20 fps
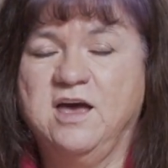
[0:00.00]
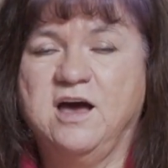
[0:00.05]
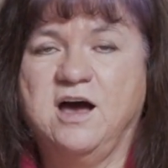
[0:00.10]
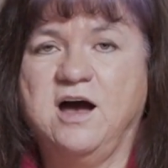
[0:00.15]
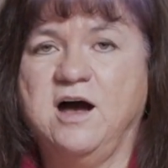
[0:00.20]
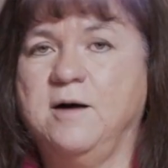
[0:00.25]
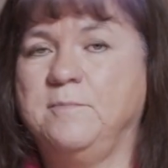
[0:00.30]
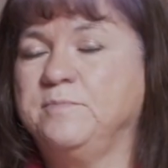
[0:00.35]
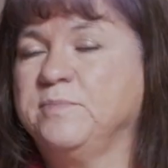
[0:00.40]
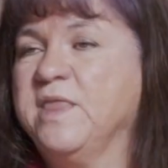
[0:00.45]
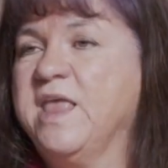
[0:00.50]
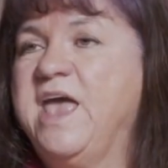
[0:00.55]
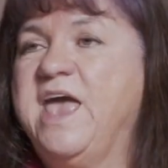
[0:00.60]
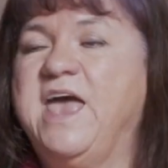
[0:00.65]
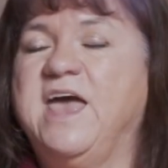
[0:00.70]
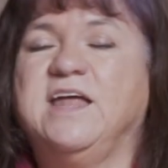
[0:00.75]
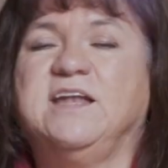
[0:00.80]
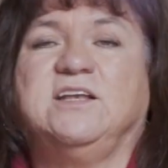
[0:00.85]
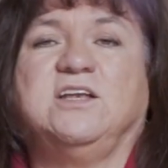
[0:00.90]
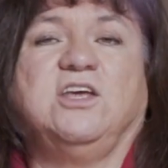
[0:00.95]
And,
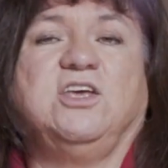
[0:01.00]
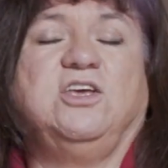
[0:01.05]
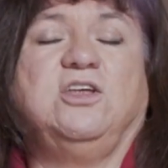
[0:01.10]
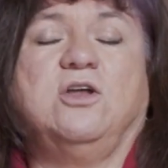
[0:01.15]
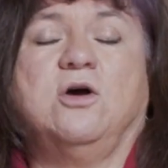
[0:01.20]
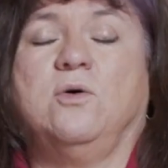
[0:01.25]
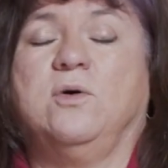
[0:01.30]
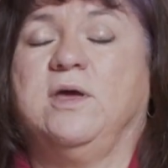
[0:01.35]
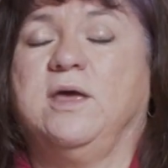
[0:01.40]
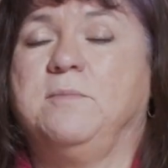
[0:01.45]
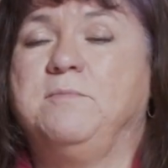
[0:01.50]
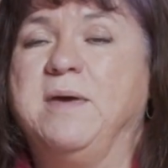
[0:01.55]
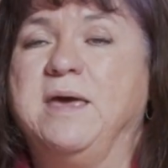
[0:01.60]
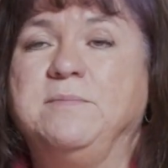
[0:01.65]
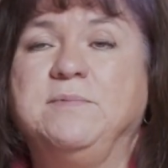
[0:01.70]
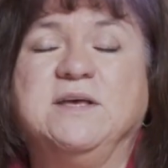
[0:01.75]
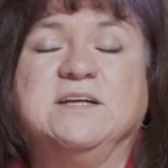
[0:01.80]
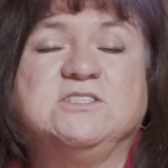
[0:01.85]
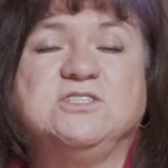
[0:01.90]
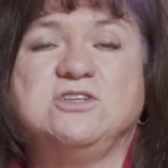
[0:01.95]

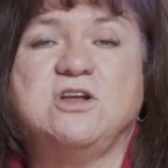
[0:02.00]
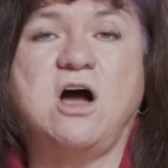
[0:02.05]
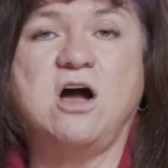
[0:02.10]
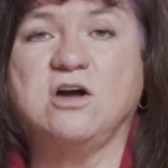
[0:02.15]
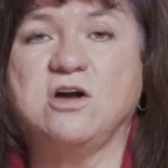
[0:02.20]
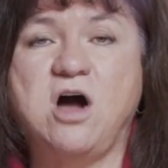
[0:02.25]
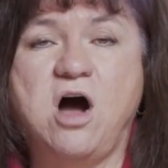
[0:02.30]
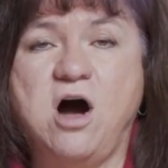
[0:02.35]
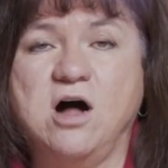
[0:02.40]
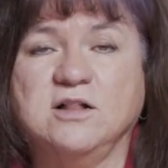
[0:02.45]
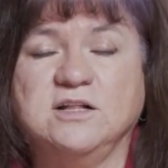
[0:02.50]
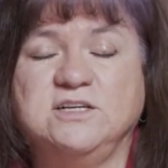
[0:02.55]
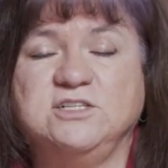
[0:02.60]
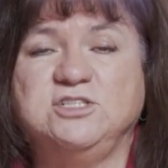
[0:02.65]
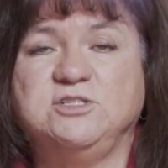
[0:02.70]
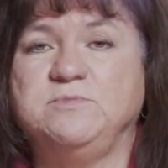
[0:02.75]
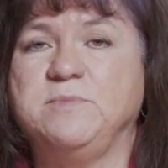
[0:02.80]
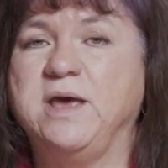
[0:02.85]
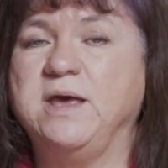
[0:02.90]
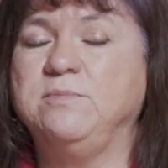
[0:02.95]
maybe it's not
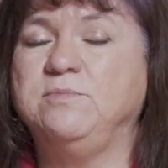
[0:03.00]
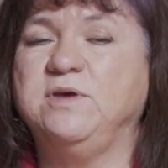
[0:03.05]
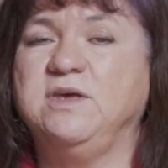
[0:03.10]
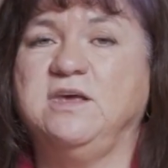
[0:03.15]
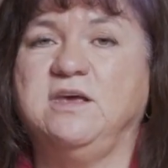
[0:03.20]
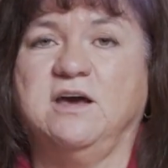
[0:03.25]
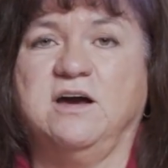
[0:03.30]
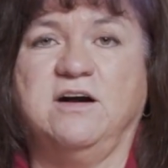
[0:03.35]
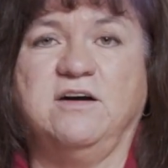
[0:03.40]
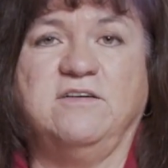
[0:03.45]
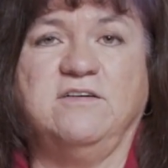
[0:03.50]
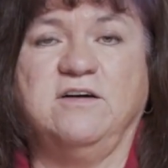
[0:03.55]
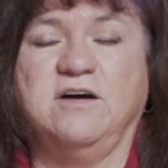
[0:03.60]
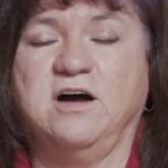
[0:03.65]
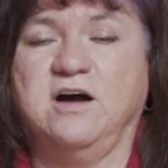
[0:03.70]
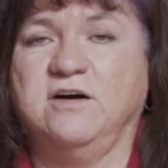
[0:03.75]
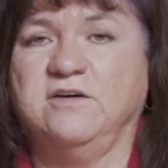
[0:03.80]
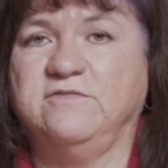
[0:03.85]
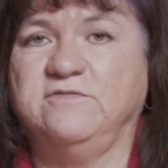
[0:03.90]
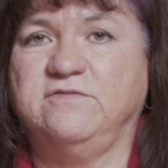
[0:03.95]
college, maybe
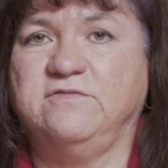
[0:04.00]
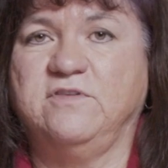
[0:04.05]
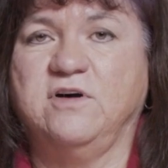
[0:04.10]
a